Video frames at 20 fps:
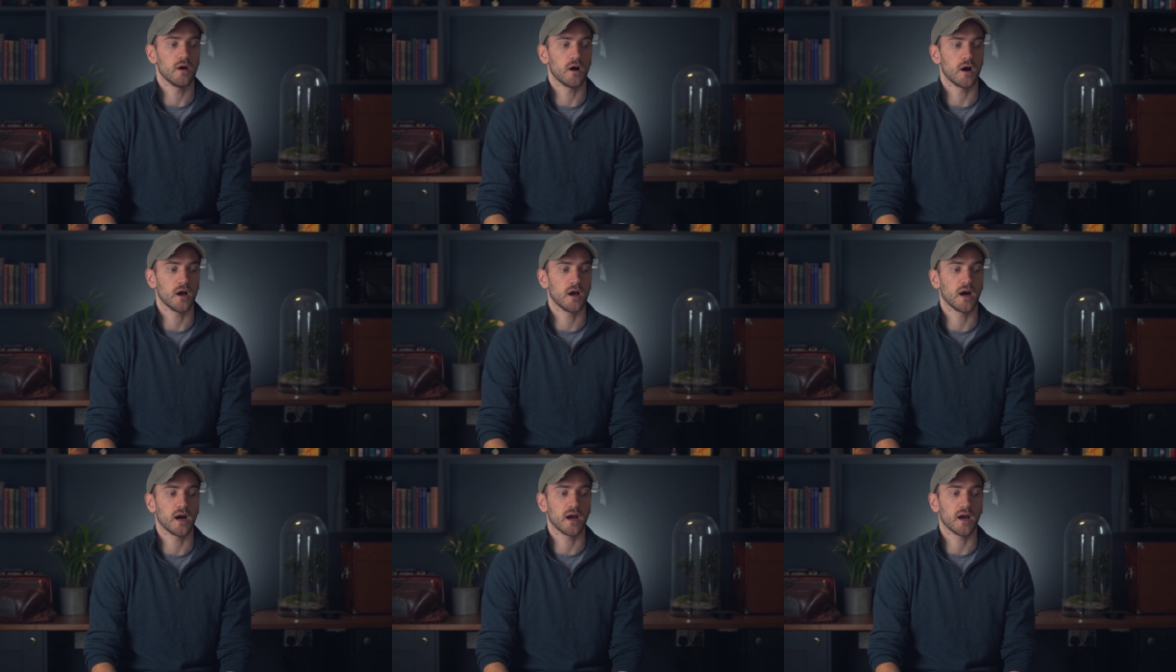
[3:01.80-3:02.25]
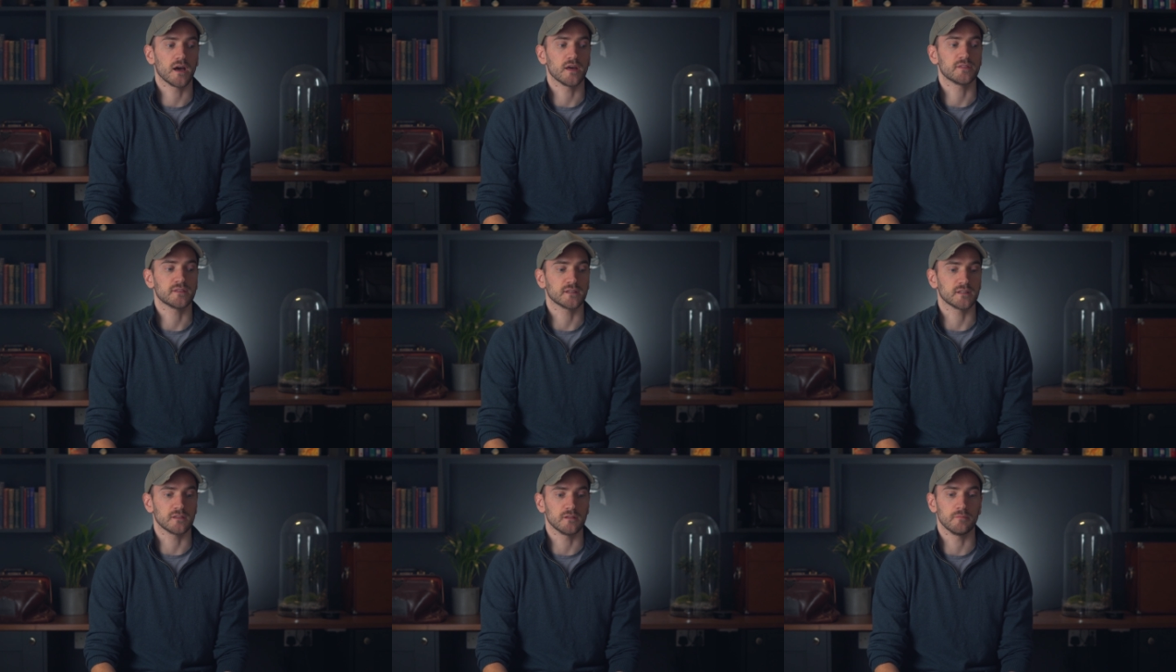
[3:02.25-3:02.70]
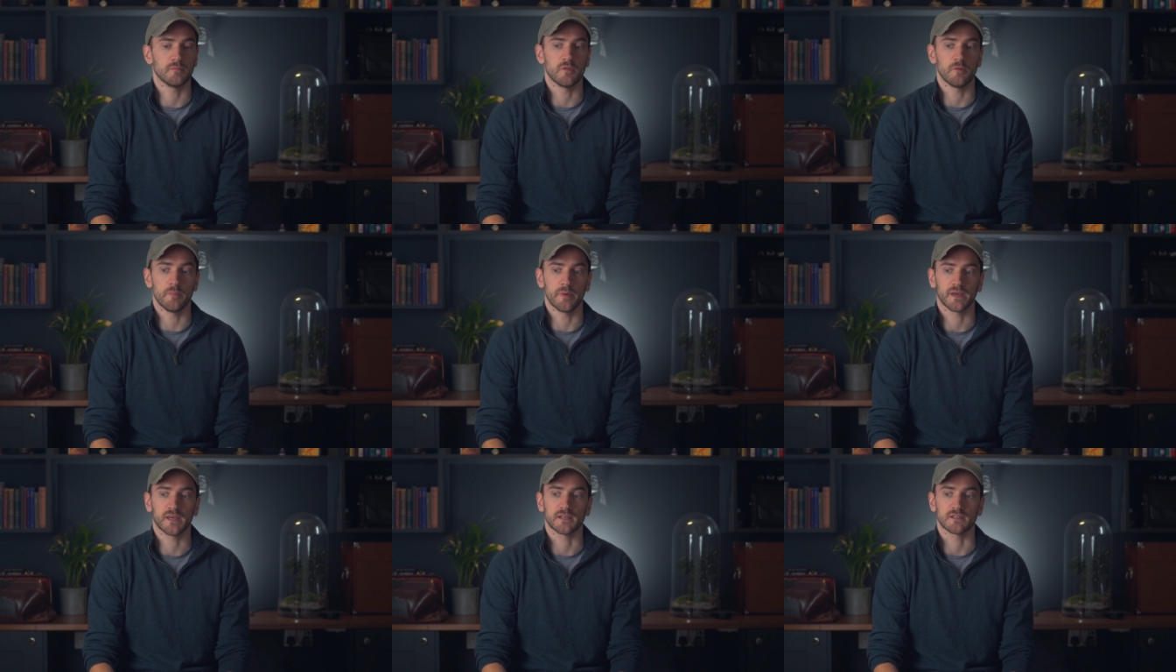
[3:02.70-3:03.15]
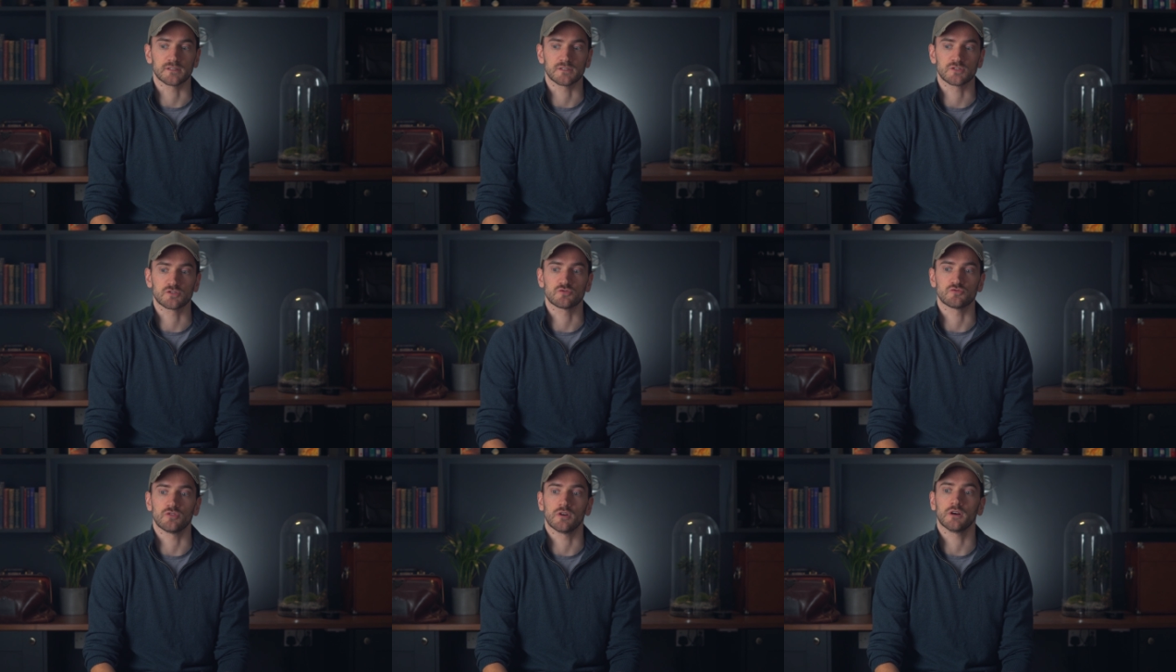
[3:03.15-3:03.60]
I think the biggest
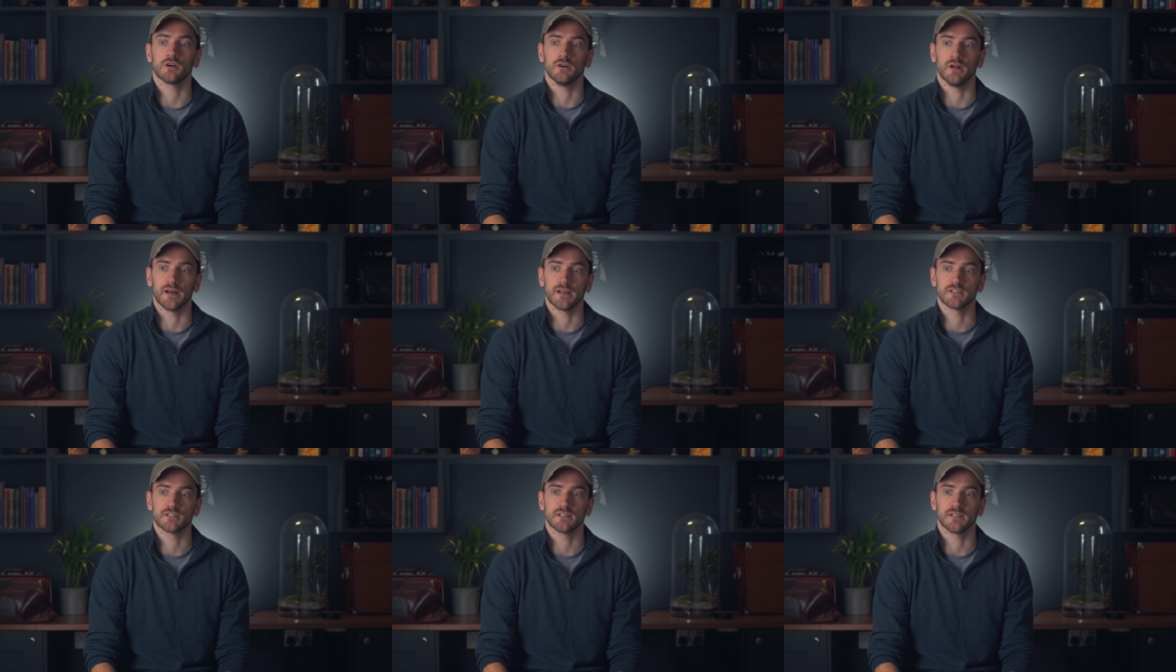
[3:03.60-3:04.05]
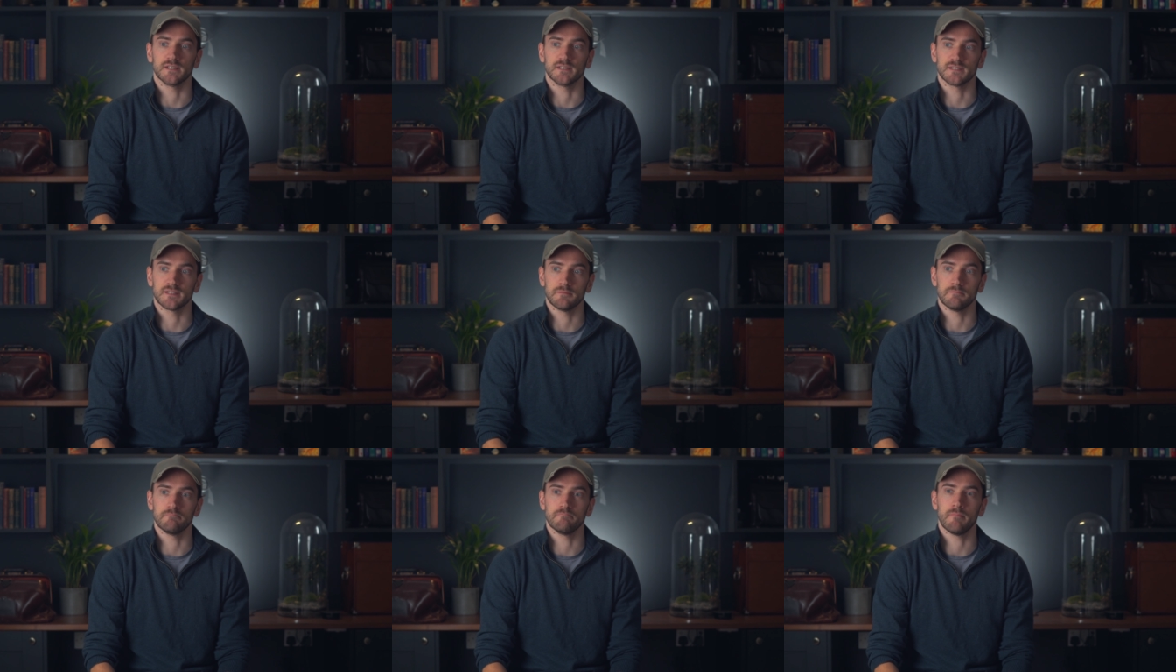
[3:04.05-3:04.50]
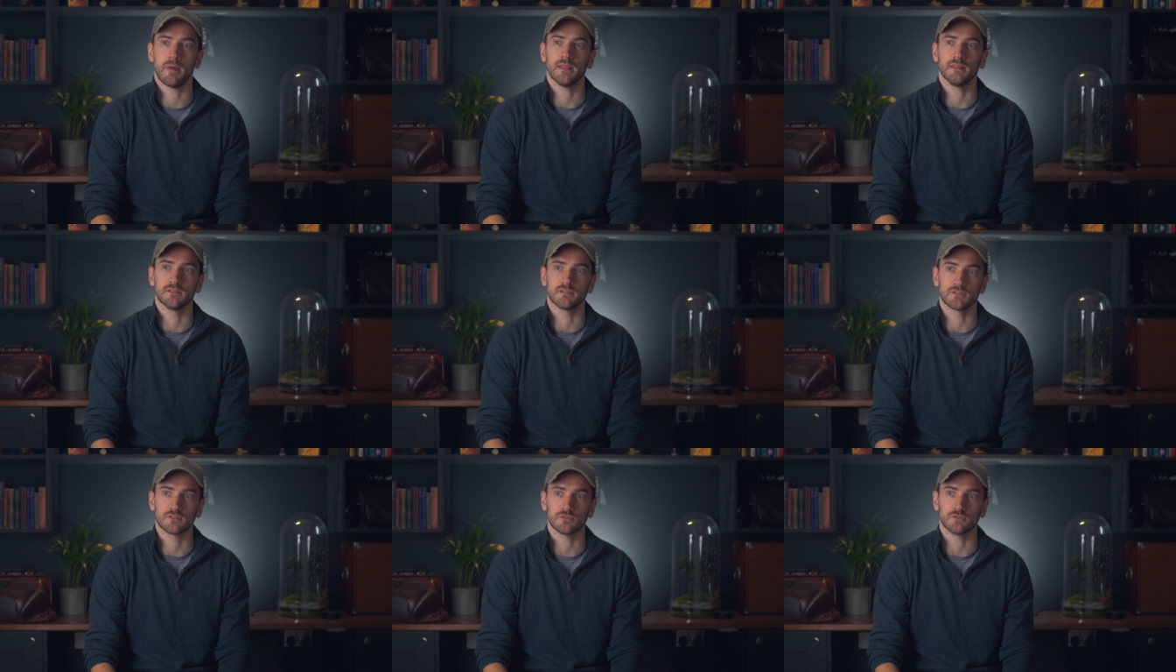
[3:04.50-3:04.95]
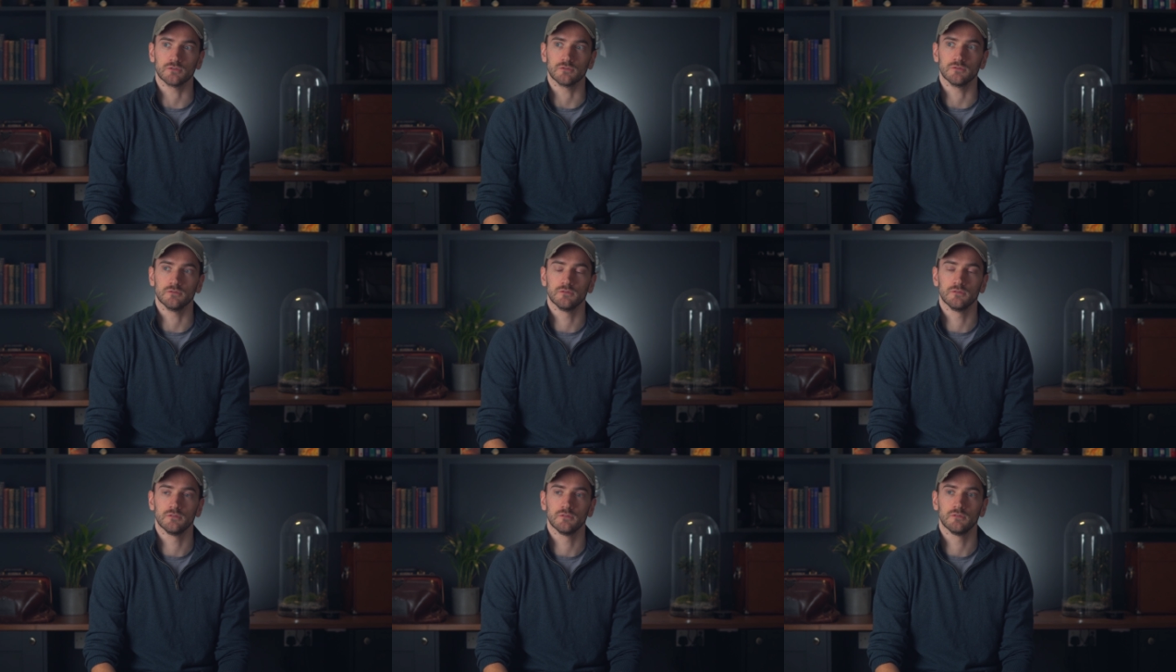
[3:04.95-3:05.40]
struggle actually is the mental